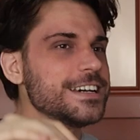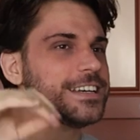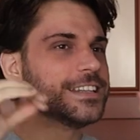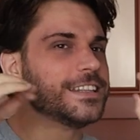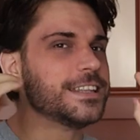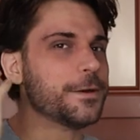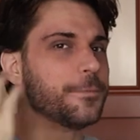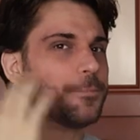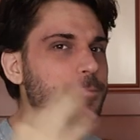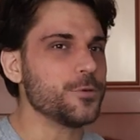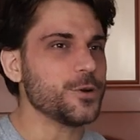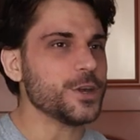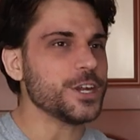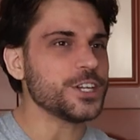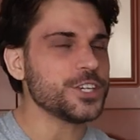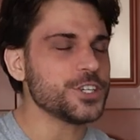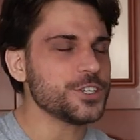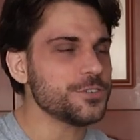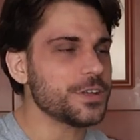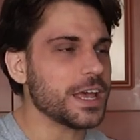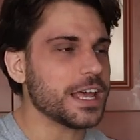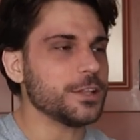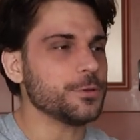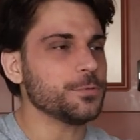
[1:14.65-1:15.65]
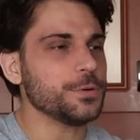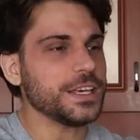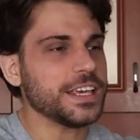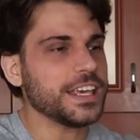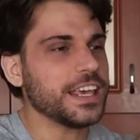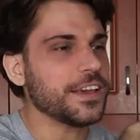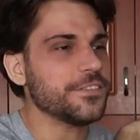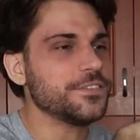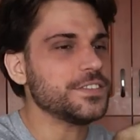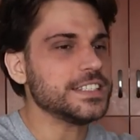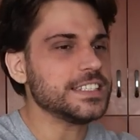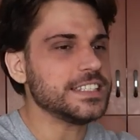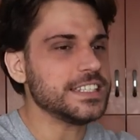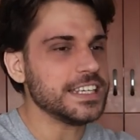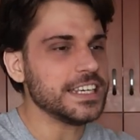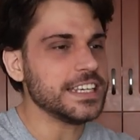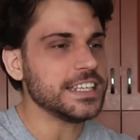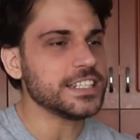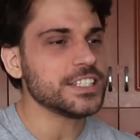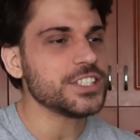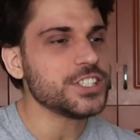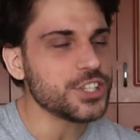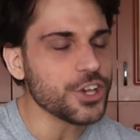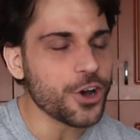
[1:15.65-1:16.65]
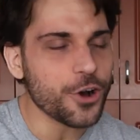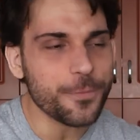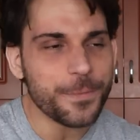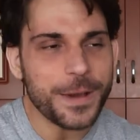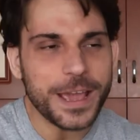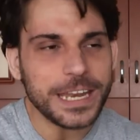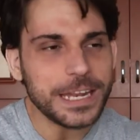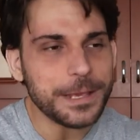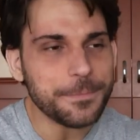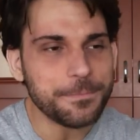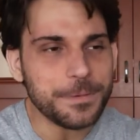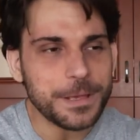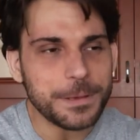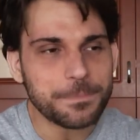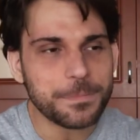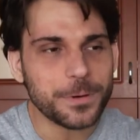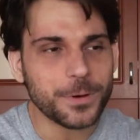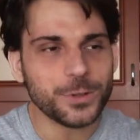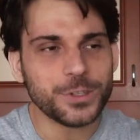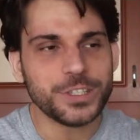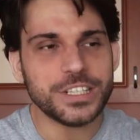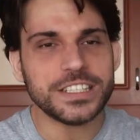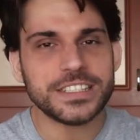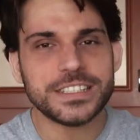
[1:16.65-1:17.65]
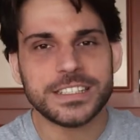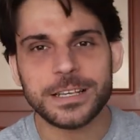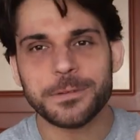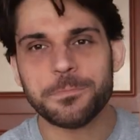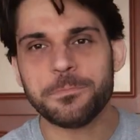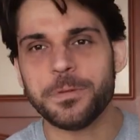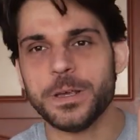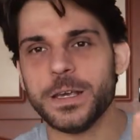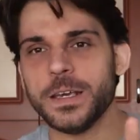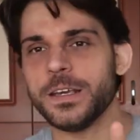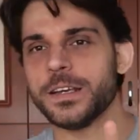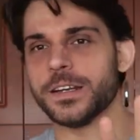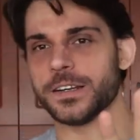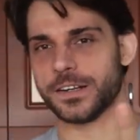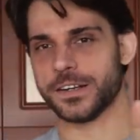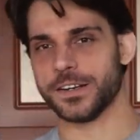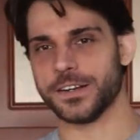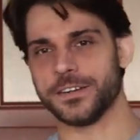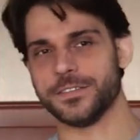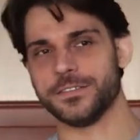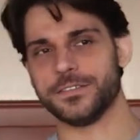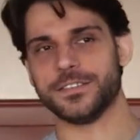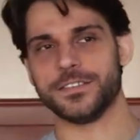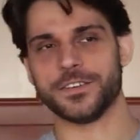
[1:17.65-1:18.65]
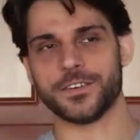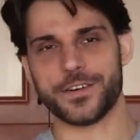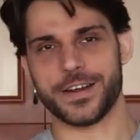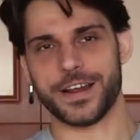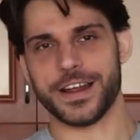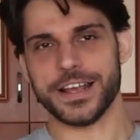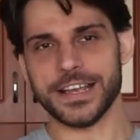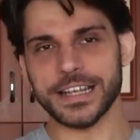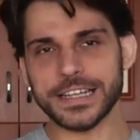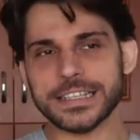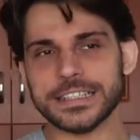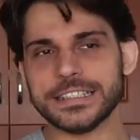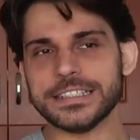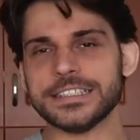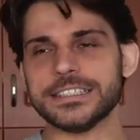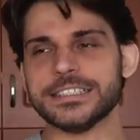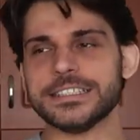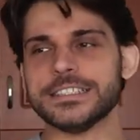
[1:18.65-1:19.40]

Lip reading: The bridge that we have seen so many people disappear, right?